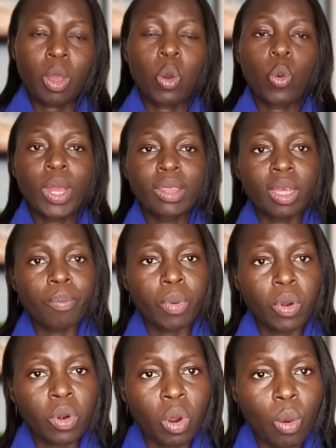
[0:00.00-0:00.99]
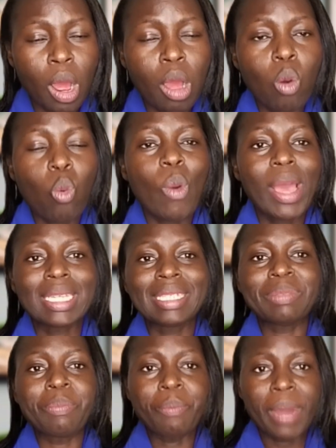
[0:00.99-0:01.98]
when the borrower
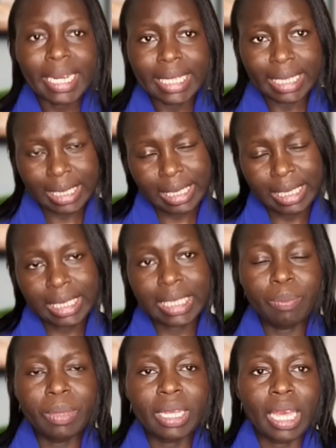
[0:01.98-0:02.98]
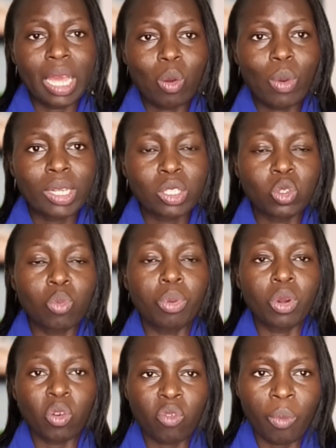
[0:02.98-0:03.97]
wants money, CBK wants to
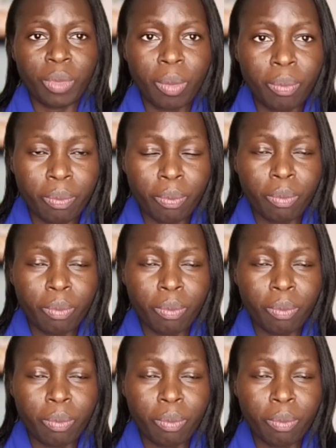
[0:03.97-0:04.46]
borrow from the